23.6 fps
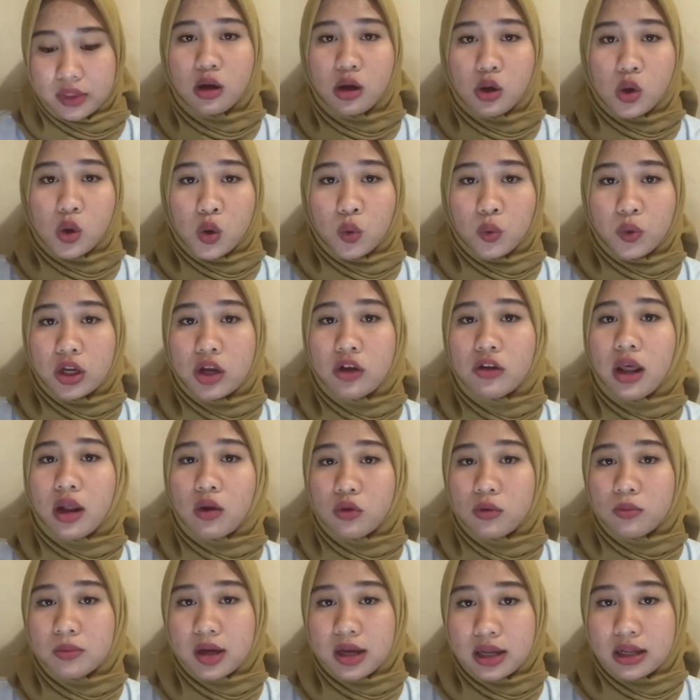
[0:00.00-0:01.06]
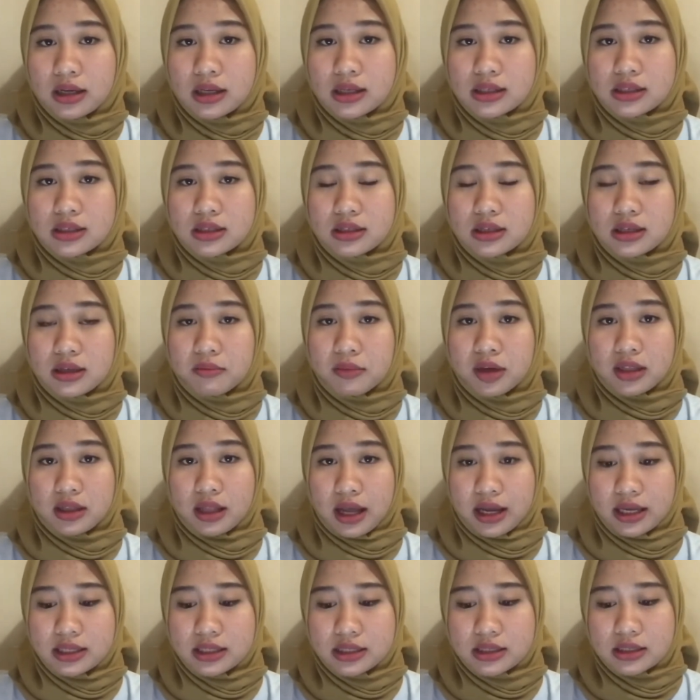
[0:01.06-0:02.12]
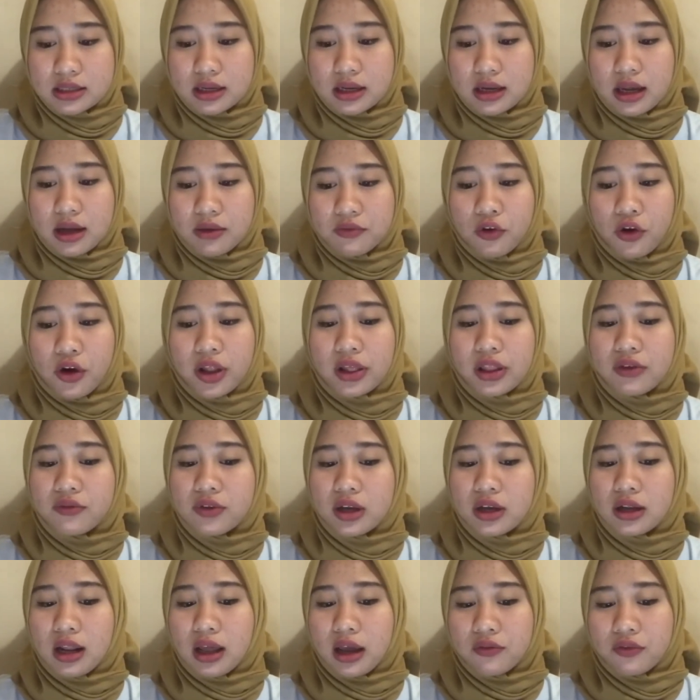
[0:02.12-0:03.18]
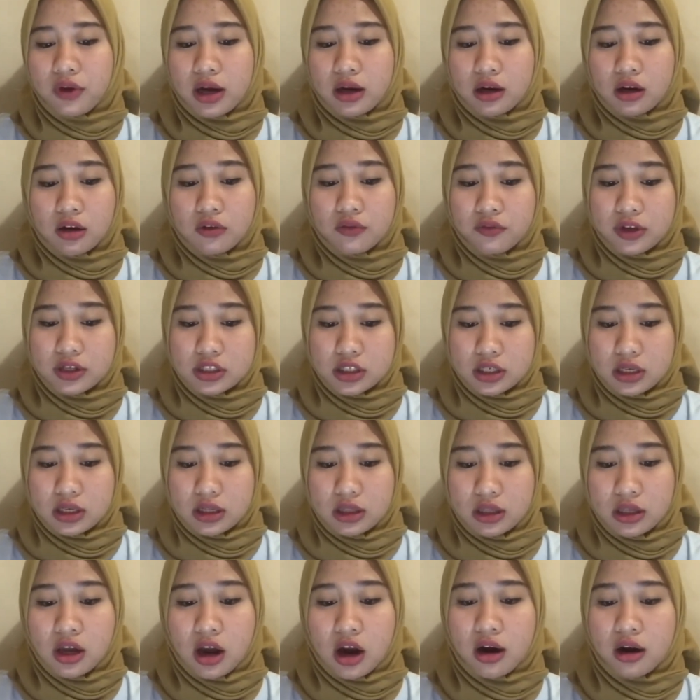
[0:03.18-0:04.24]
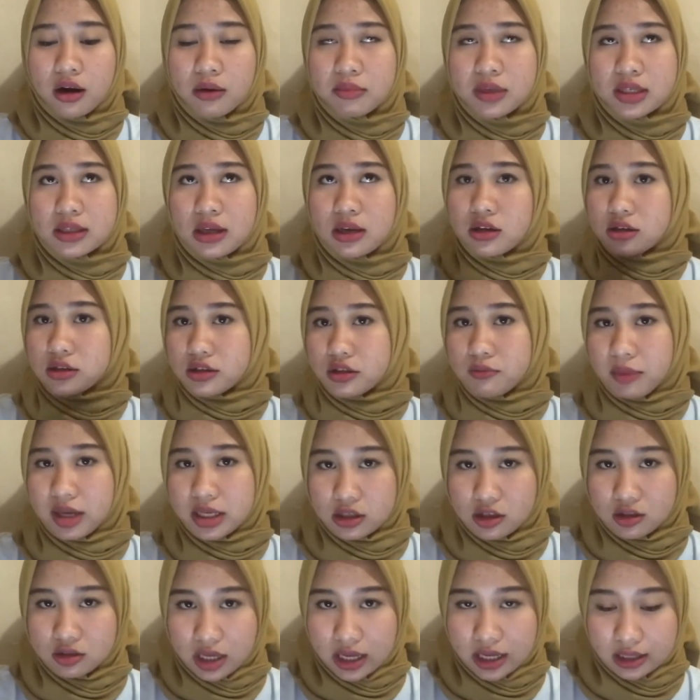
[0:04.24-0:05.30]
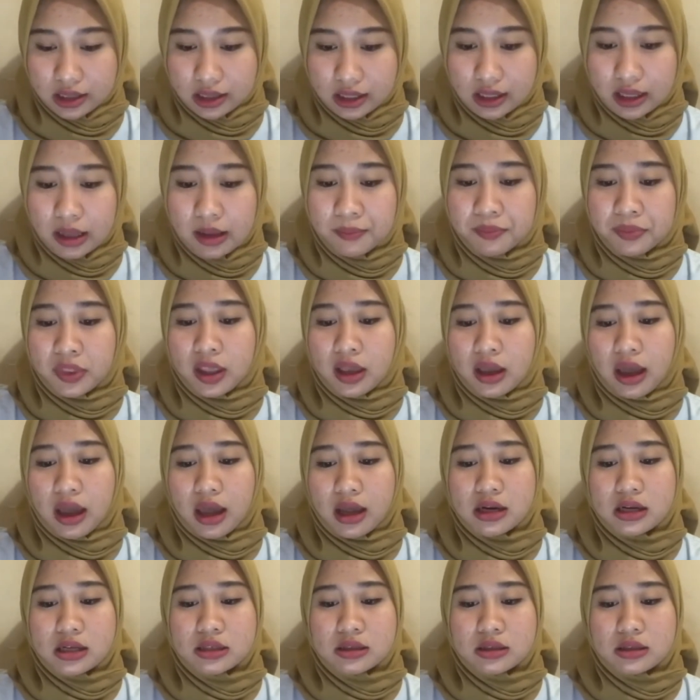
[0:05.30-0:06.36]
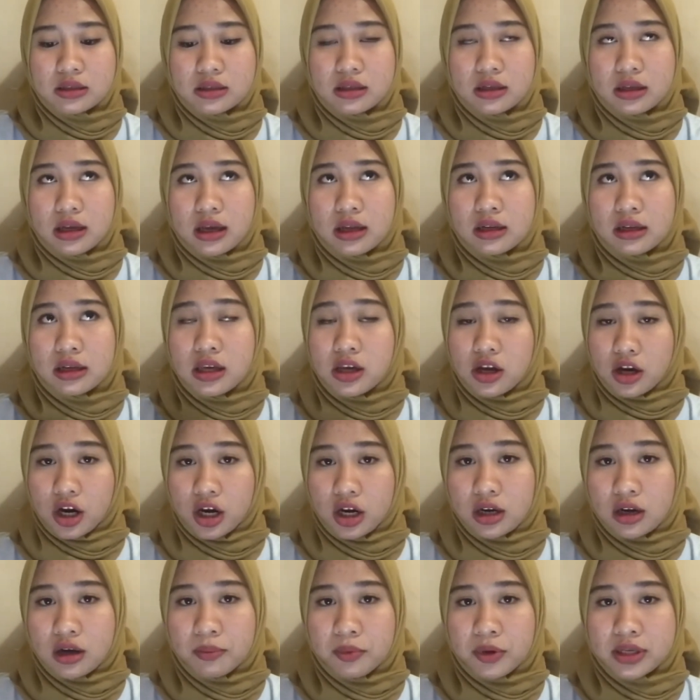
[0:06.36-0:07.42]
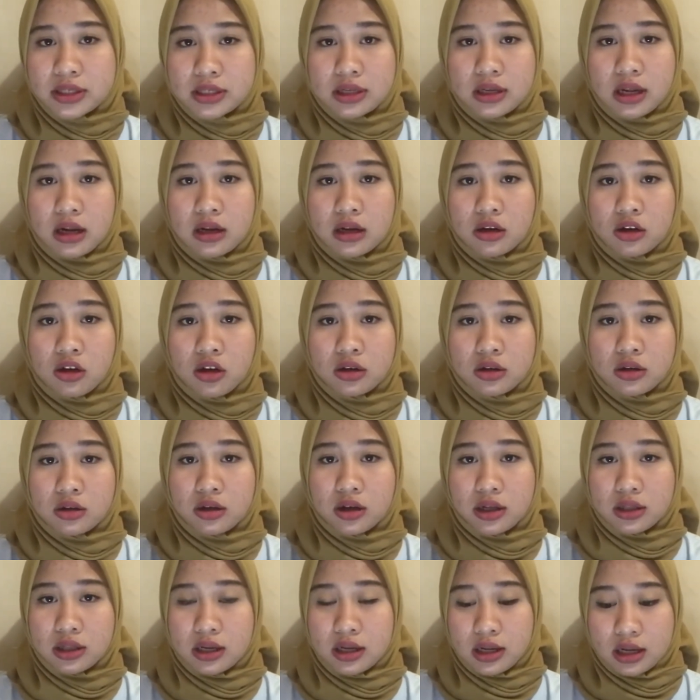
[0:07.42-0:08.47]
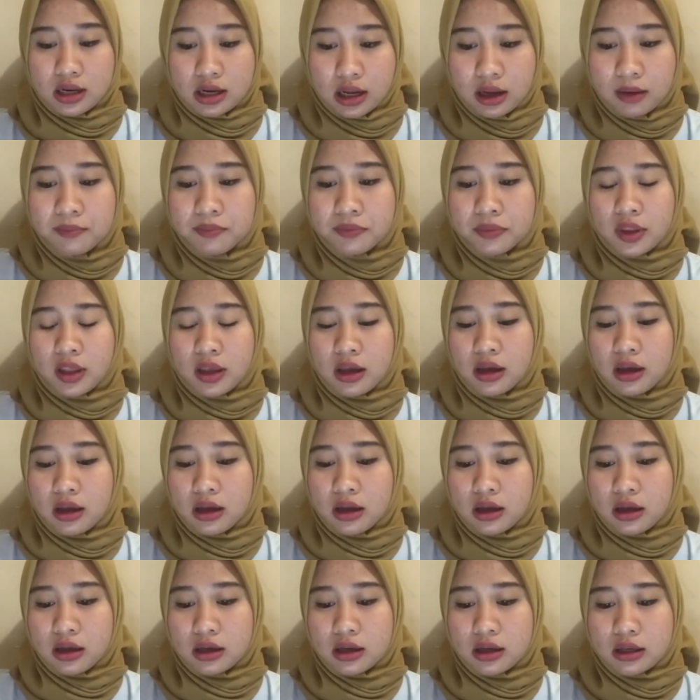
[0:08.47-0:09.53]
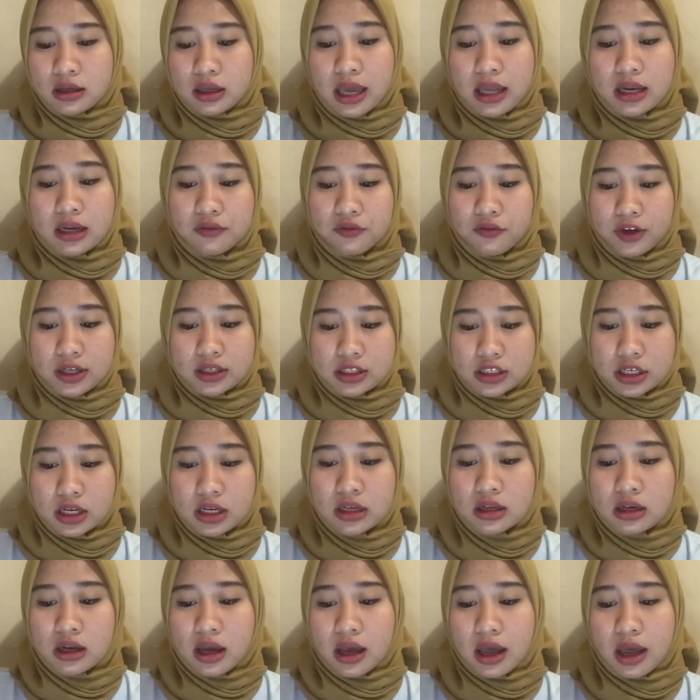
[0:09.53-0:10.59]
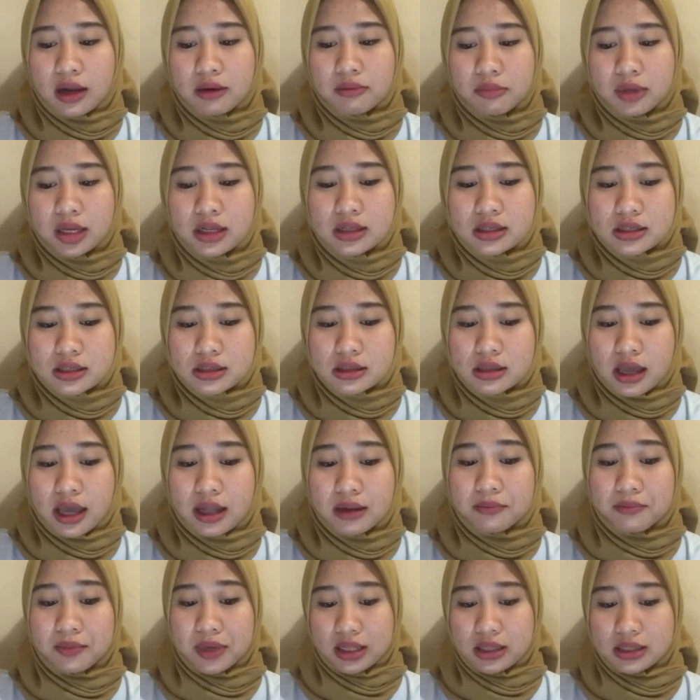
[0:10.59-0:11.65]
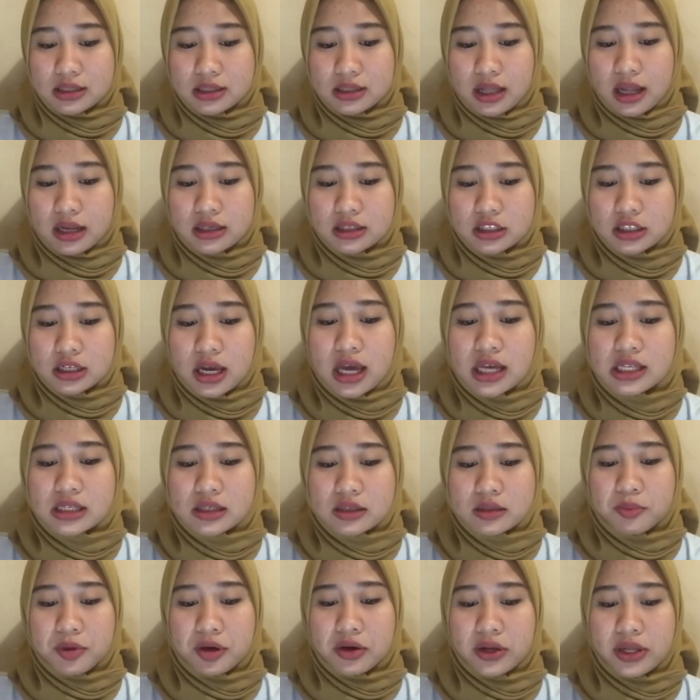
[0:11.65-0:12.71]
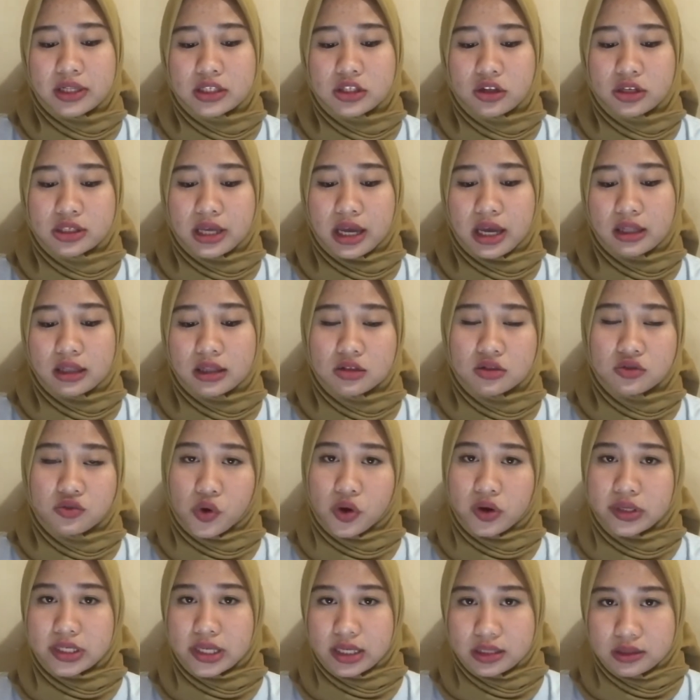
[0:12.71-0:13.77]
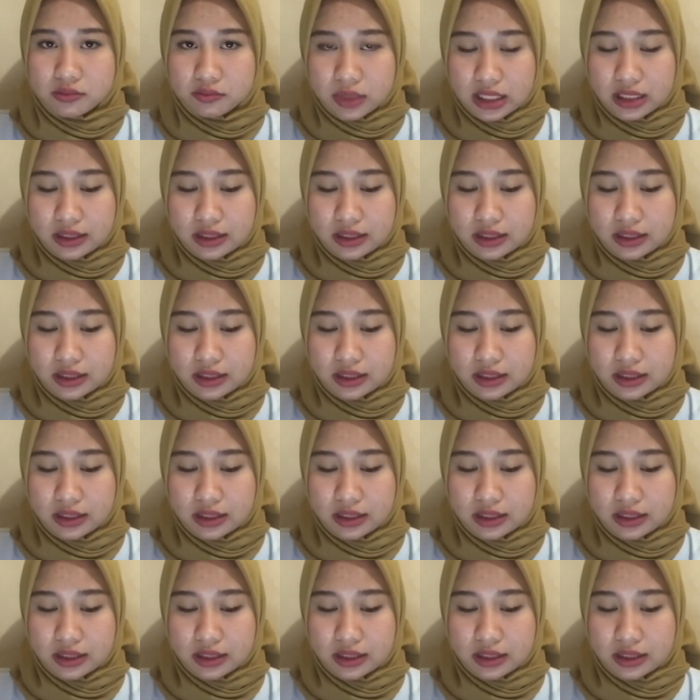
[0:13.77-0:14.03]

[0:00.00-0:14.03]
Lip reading: We know that woman is stigmatized for living life unconventionally, are misunderstood by society, and here the person that not written the name in candid fashion admits that she has experienced society's wrong judgment.